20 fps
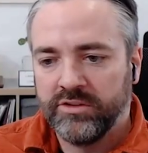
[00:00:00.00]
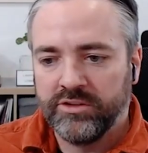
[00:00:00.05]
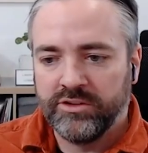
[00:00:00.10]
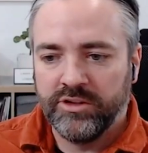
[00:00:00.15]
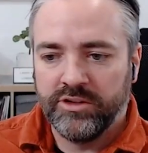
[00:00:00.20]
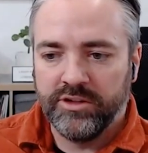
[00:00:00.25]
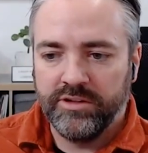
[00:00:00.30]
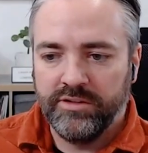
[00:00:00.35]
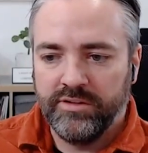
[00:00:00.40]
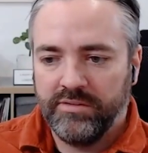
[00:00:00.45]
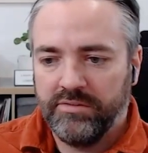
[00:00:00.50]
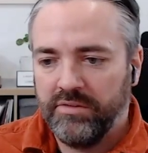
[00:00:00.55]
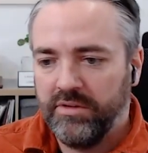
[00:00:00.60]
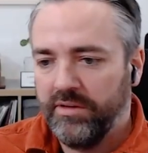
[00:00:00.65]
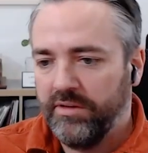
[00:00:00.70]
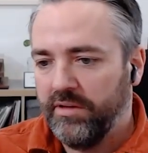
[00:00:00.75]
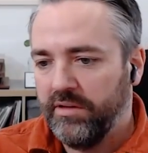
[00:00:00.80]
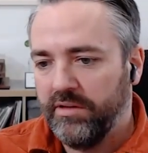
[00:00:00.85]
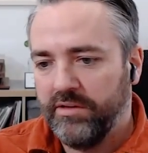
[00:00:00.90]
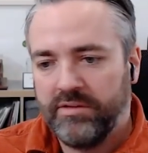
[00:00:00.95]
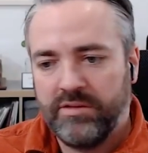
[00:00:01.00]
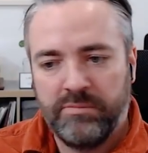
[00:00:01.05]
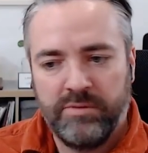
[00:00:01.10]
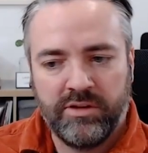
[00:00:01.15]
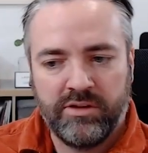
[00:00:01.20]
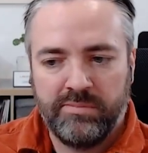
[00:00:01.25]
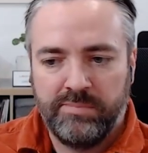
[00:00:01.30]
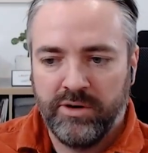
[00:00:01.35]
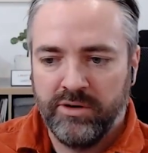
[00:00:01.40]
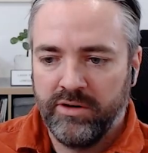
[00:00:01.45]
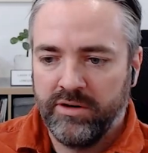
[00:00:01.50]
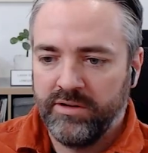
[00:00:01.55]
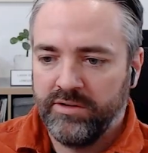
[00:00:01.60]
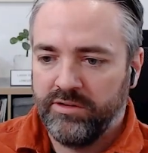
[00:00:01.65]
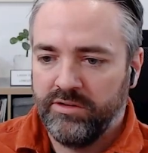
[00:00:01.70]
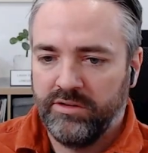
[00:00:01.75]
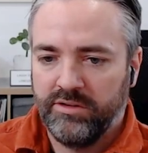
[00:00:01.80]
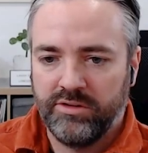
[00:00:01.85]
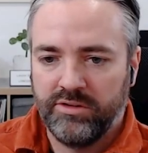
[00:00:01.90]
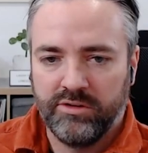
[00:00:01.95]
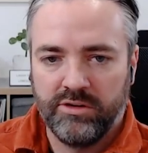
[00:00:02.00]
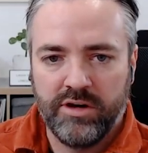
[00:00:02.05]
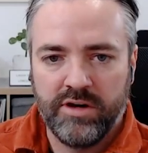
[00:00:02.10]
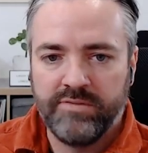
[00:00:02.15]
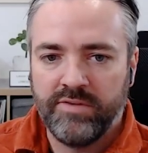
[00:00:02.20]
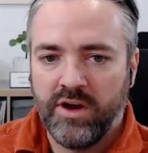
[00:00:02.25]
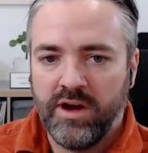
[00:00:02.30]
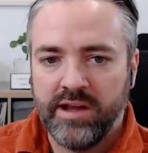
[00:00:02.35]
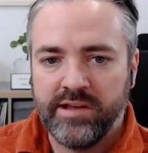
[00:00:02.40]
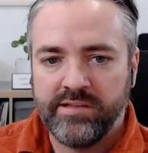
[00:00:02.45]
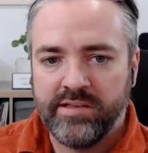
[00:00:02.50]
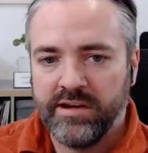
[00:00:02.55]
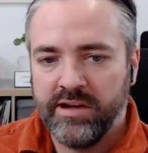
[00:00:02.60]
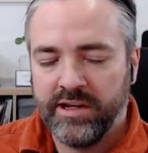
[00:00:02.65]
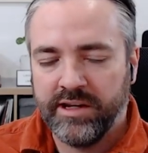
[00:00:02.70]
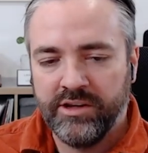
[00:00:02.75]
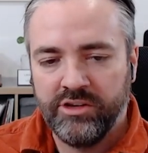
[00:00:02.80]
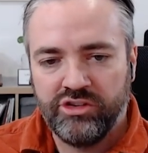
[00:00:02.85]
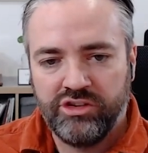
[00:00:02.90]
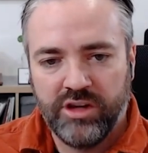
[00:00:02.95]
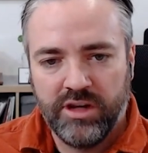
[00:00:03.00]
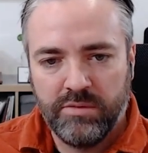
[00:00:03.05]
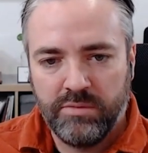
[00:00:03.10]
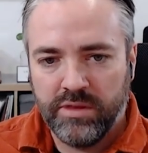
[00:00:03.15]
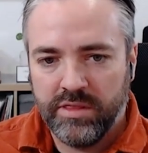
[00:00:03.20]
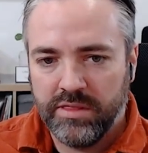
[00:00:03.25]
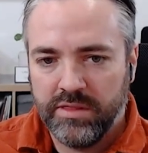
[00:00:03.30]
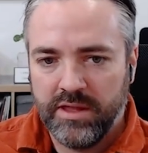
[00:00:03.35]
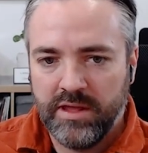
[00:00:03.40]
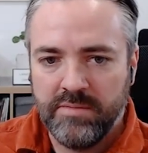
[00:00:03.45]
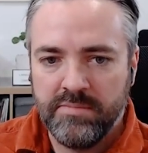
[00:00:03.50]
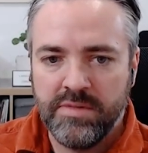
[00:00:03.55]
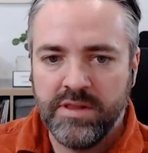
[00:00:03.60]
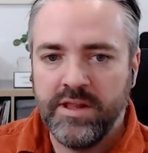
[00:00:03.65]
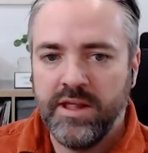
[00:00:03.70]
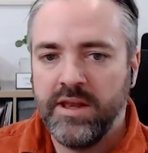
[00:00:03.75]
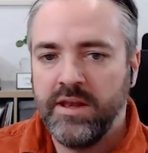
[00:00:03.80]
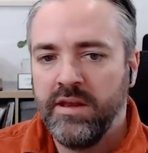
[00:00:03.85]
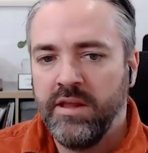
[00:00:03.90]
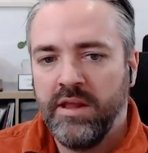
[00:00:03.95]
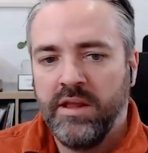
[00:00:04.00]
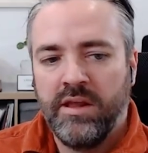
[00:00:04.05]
got some experiences or advice that I can share with them, and then